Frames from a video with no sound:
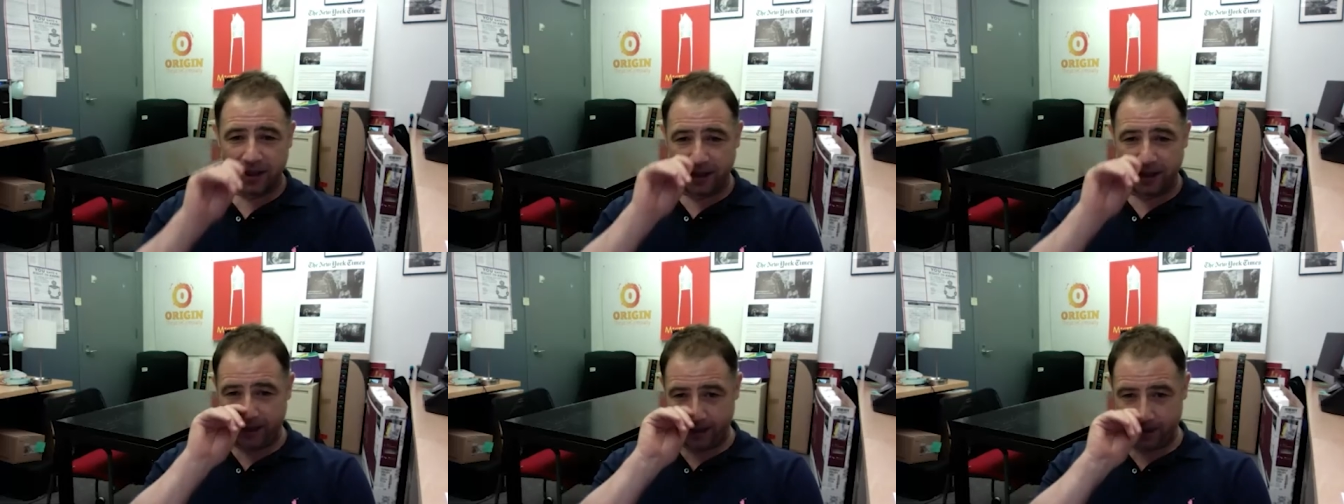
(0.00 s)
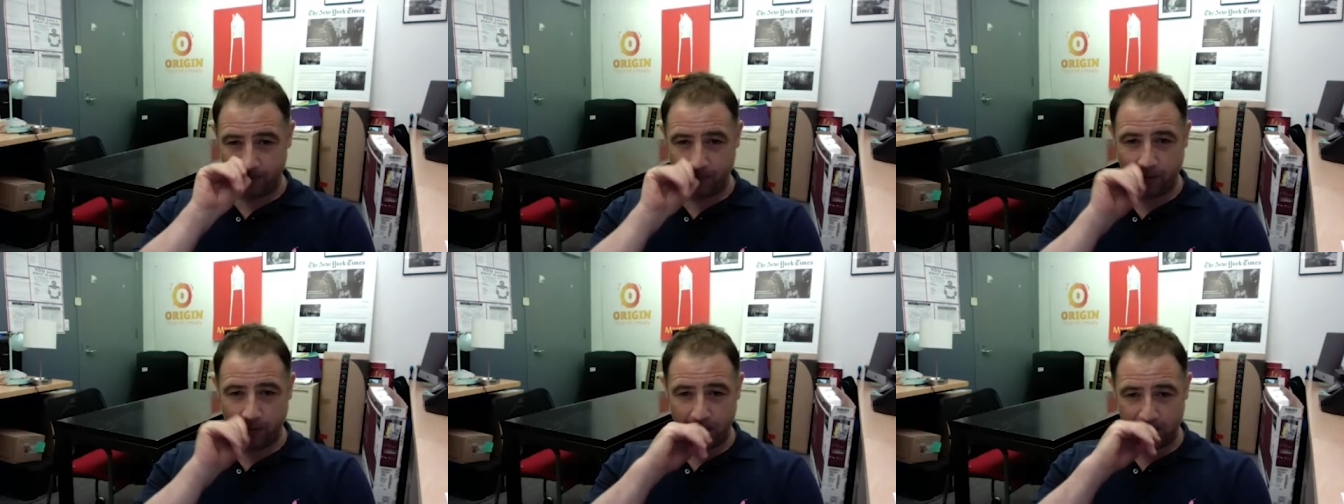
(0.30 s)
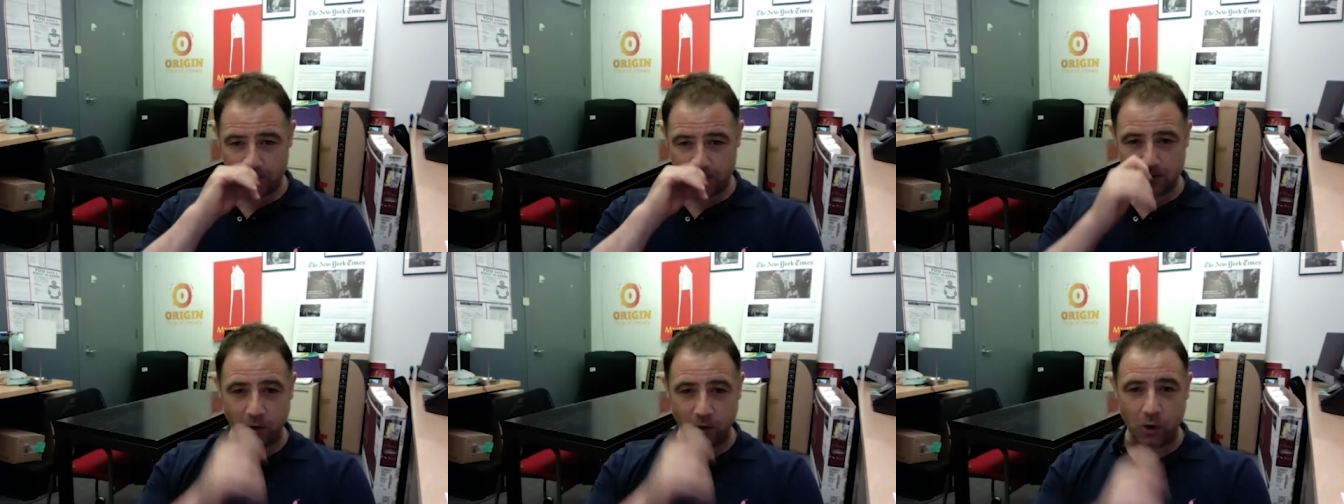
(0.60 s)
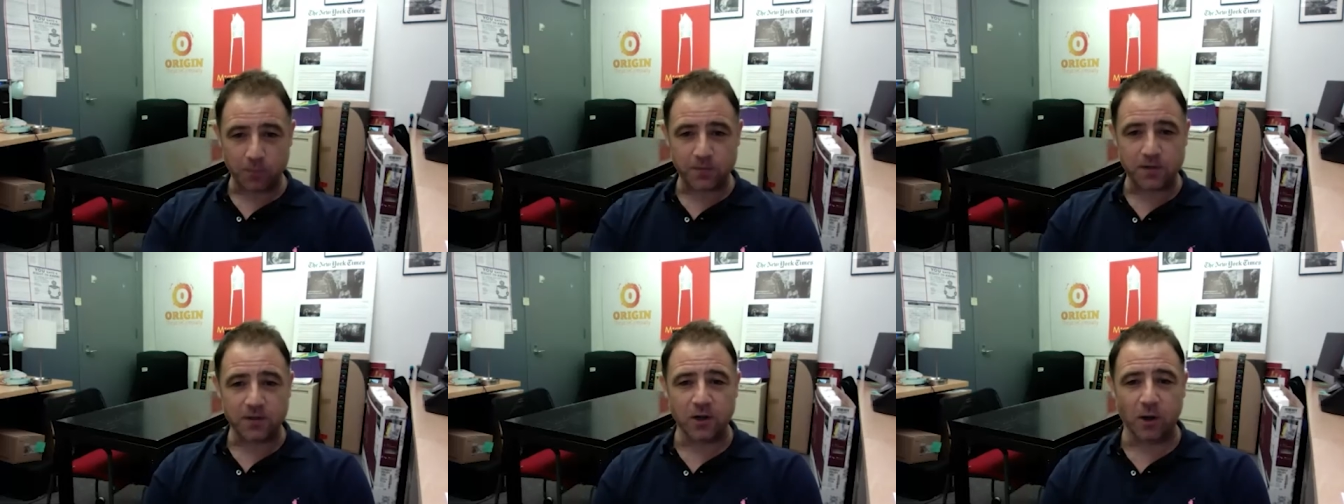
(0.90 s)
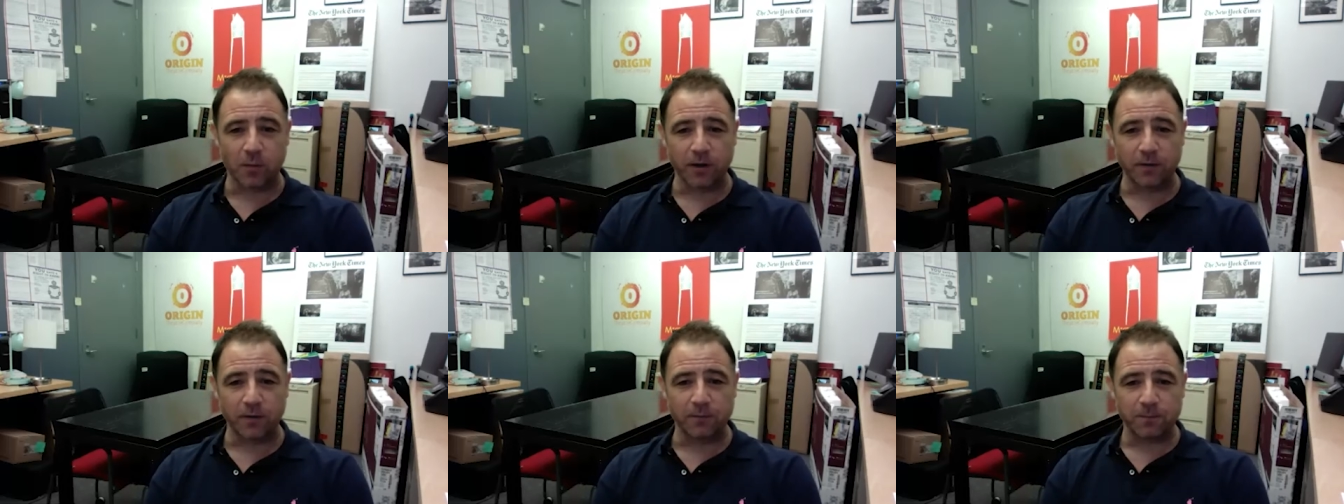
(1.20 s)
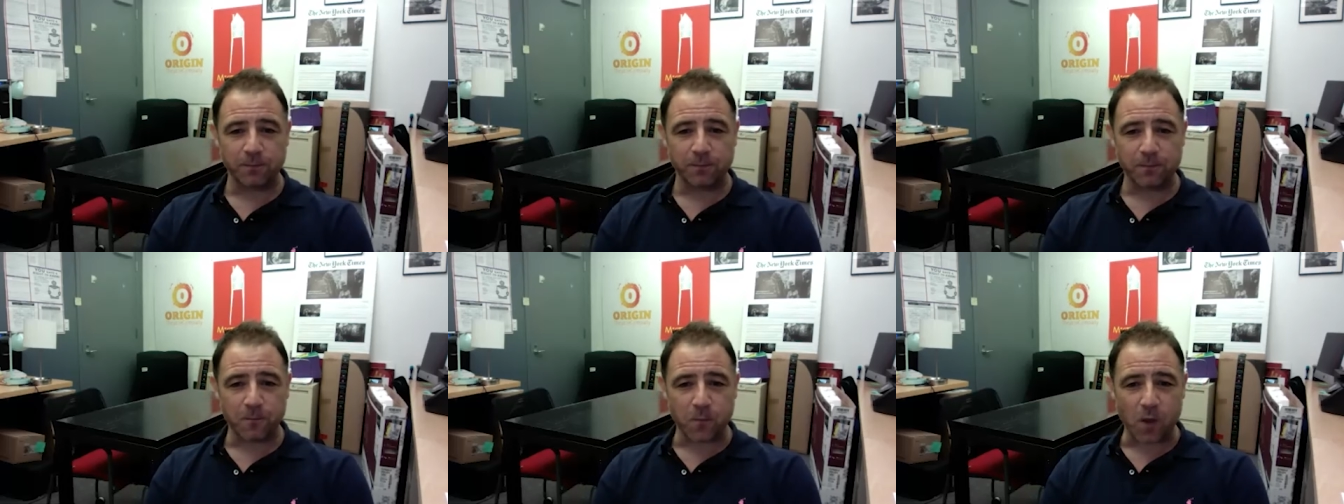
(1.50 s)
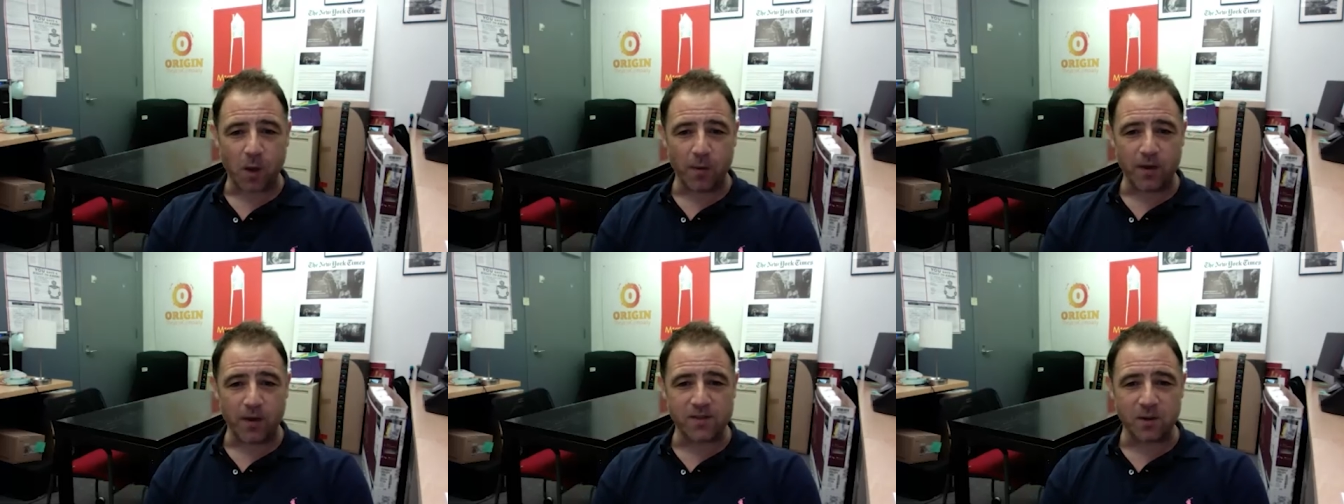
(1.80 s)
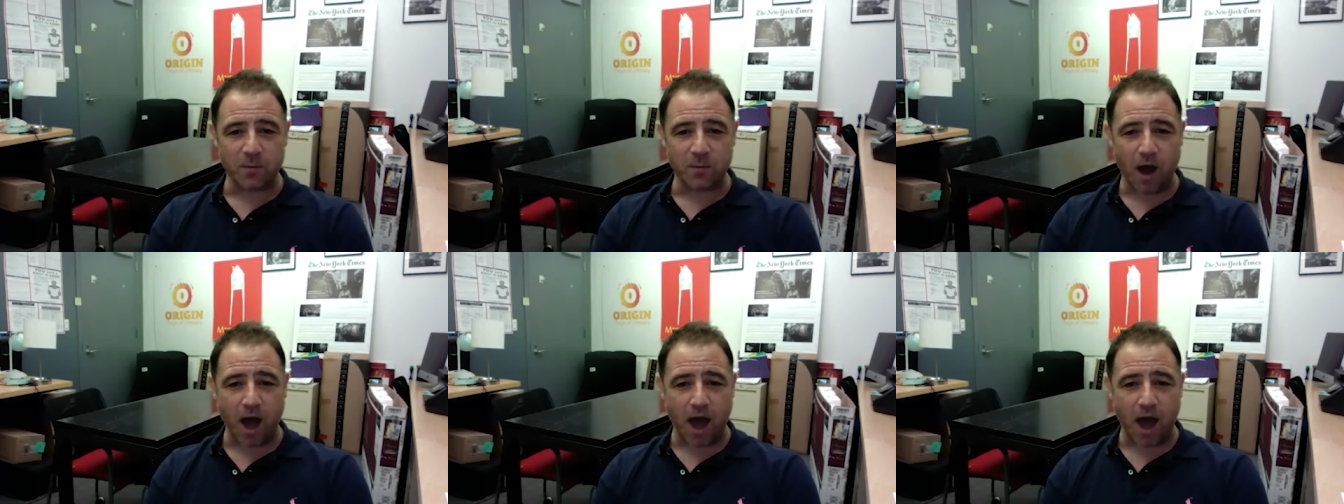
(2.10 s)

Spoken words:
I used to go up to Dublin on my summer